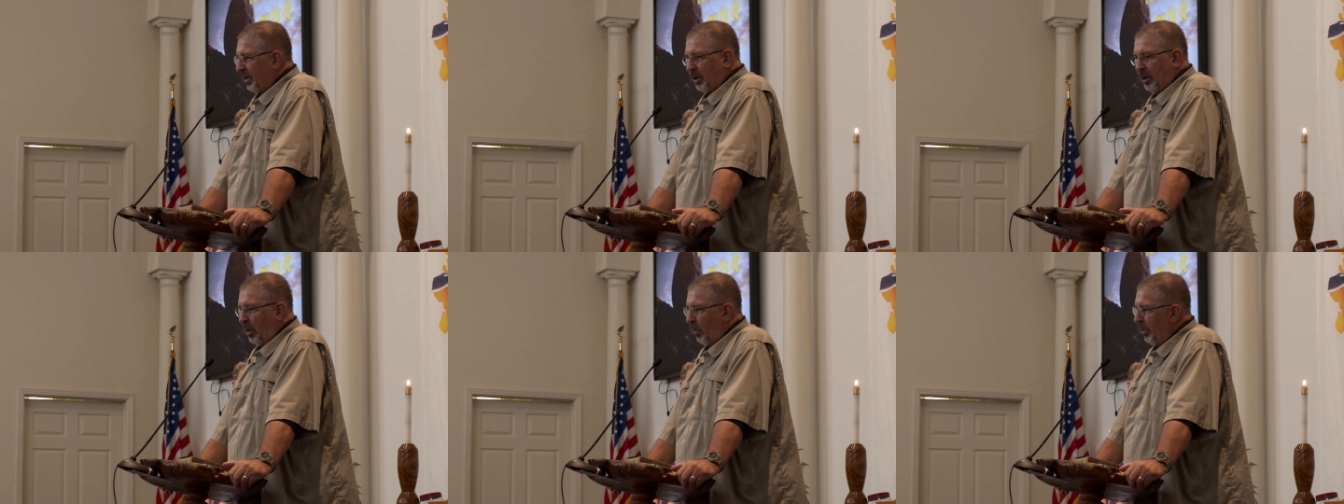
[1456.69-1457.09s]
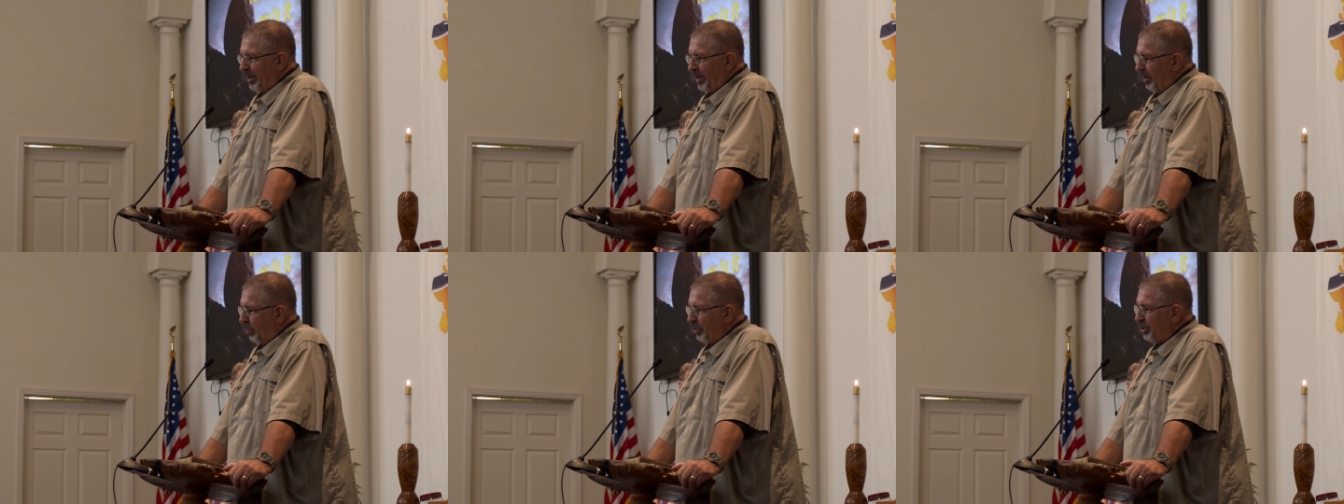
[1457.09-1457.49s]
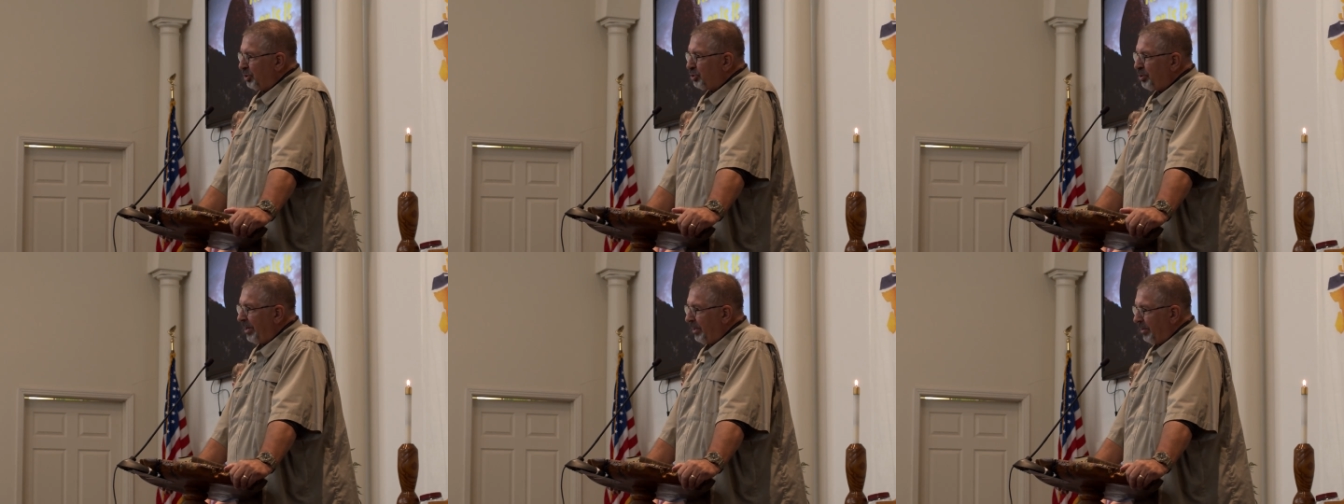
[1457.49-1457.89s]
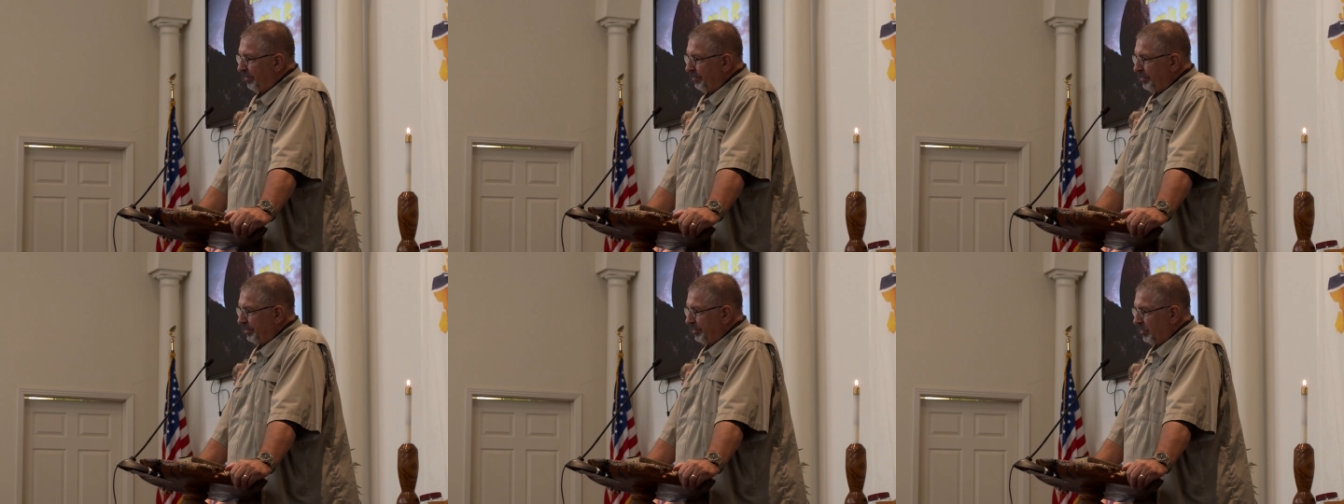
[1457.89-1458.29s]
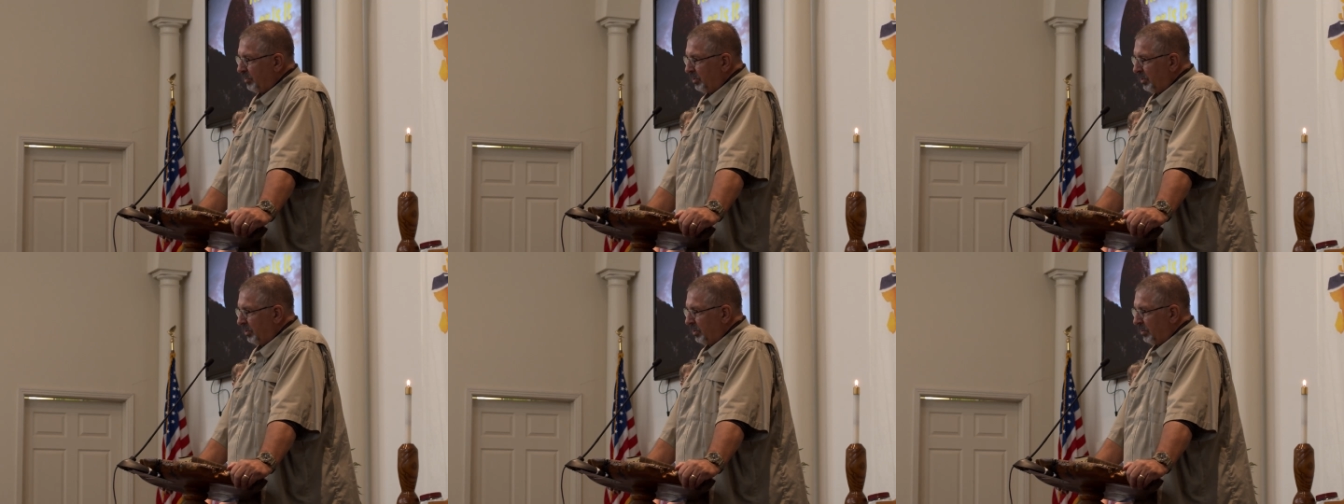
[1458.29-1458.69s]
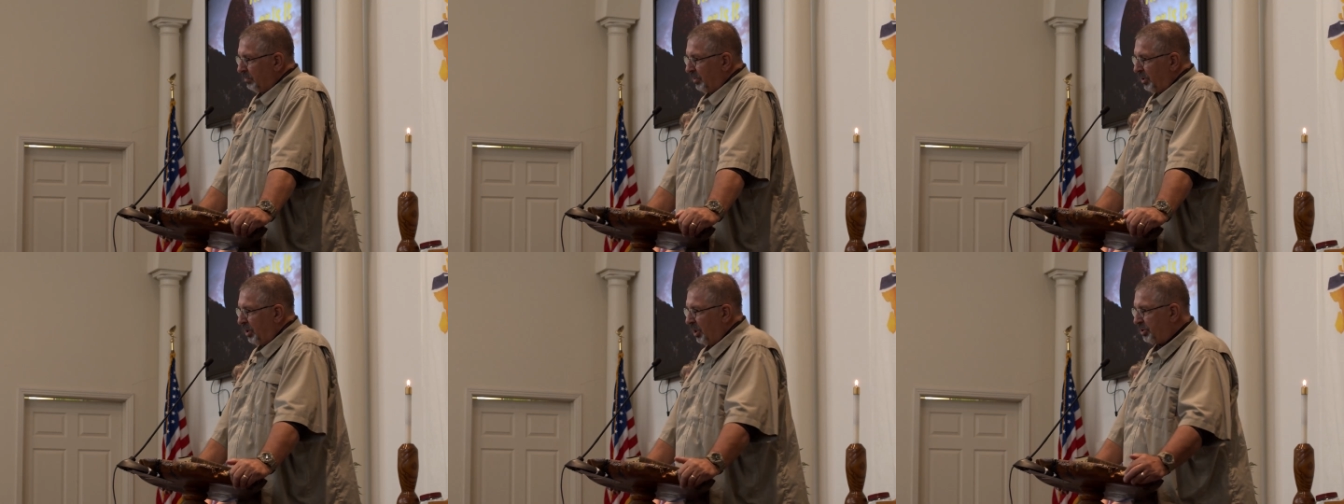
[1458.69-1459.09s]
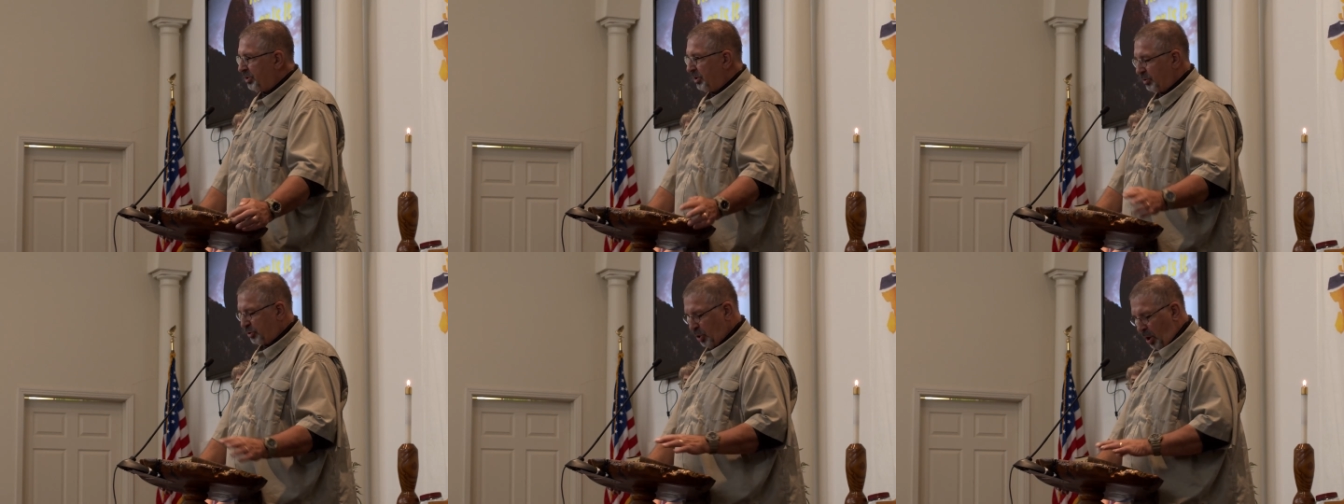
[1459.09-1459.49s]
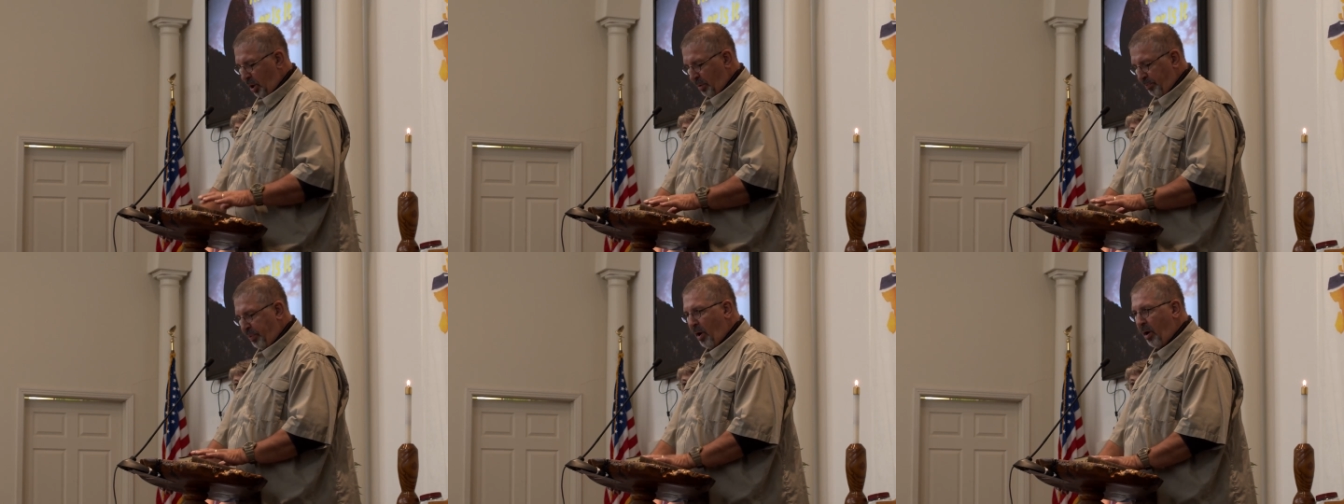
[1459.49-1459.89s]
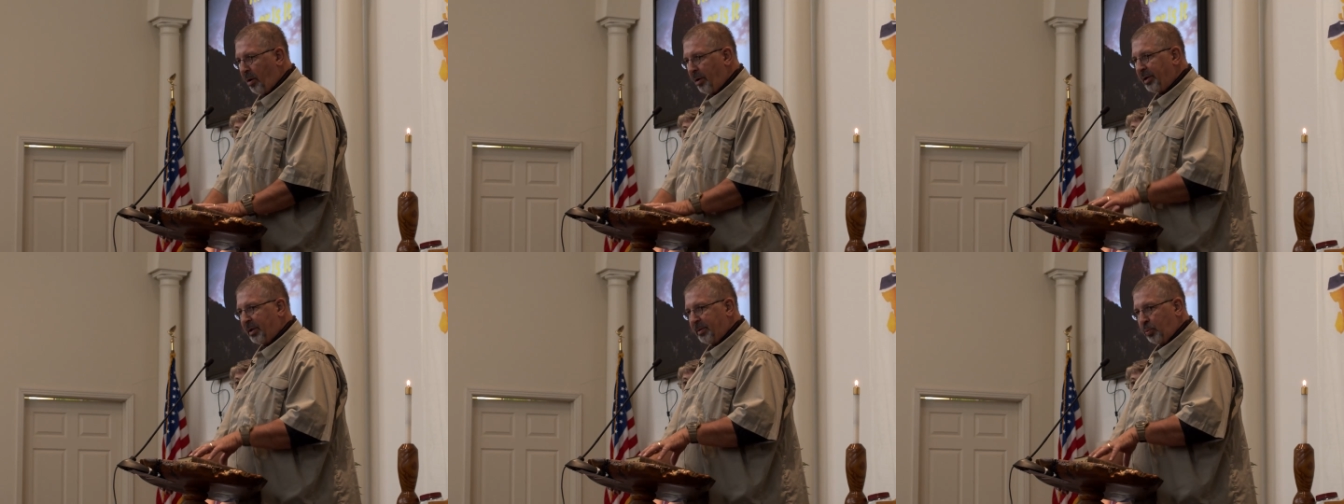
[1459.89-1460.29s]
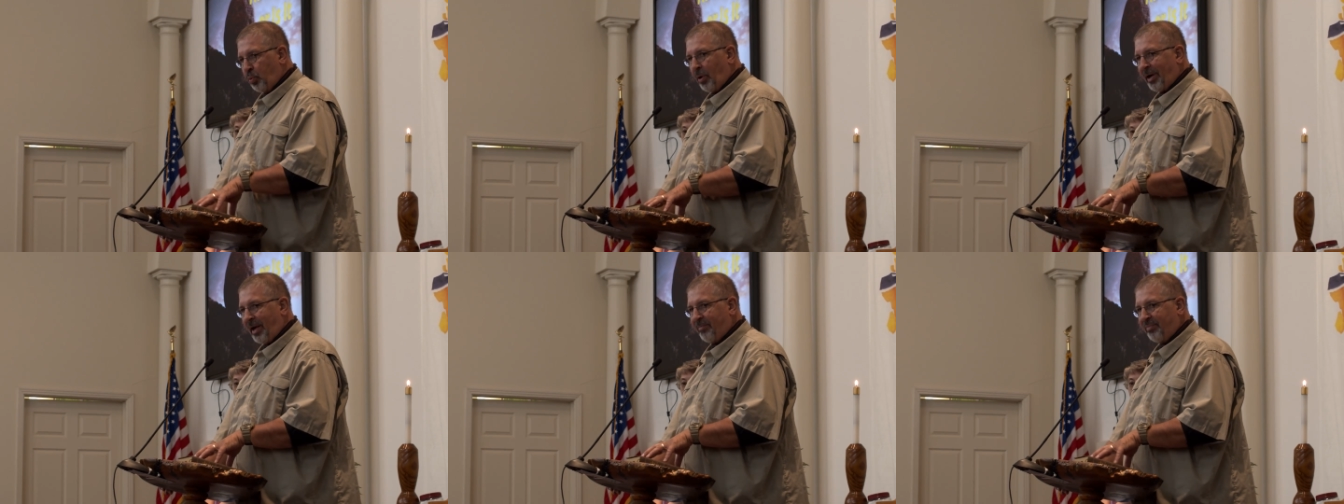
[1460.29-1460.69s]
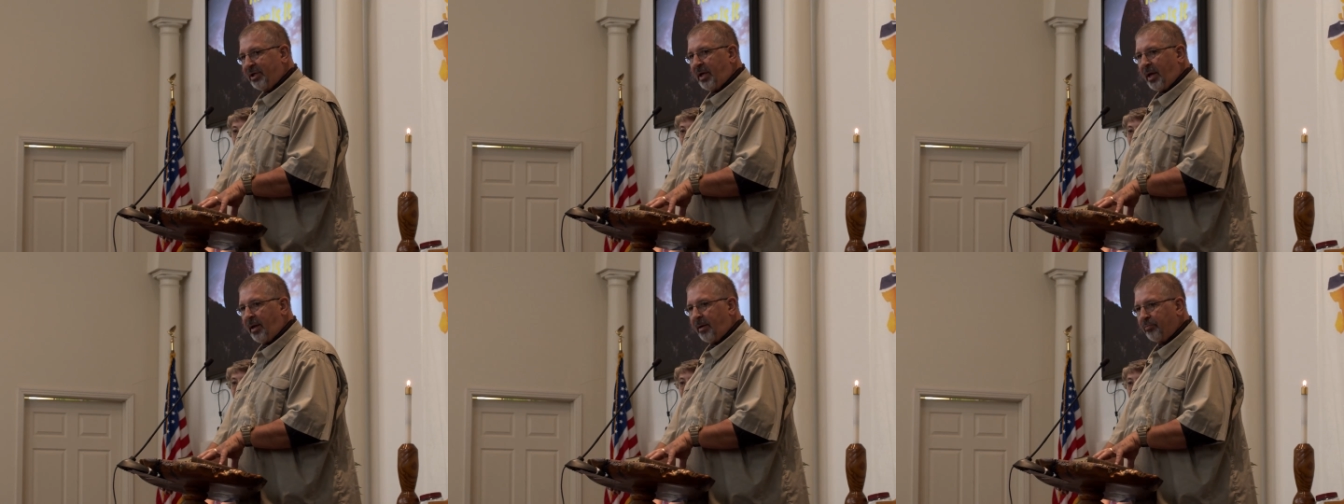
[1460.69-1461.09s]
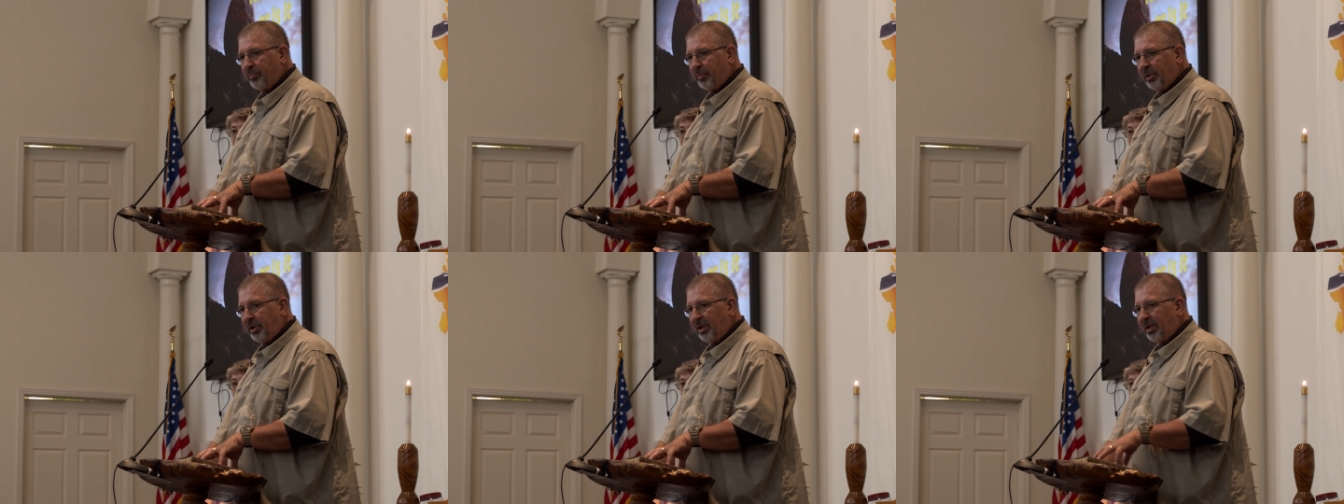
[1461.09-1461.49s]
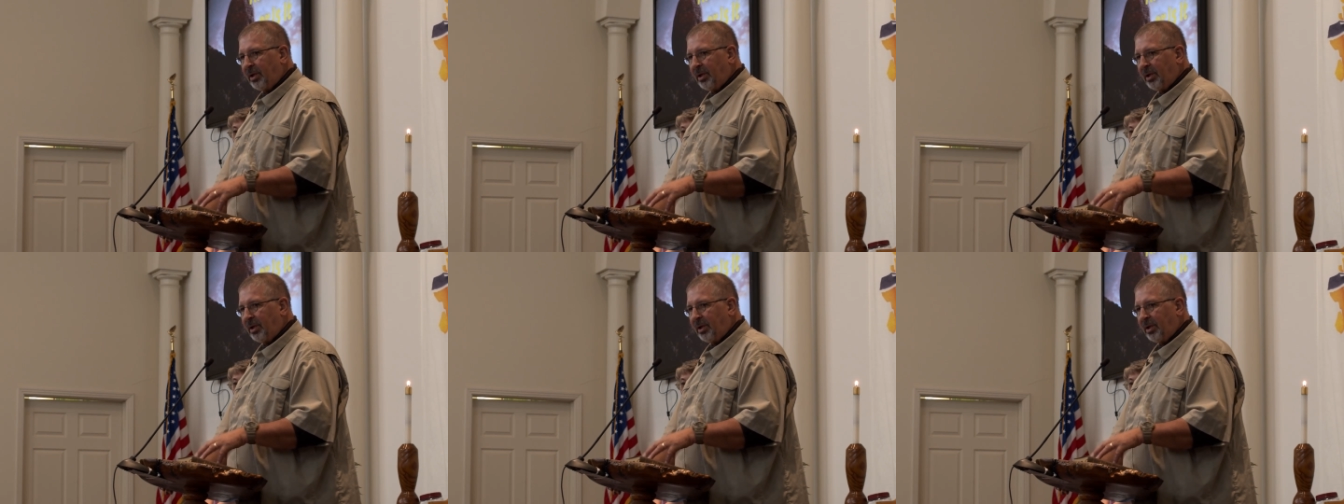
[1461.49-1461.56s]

You know what? I wouldn't trade them because it's all part of what I became.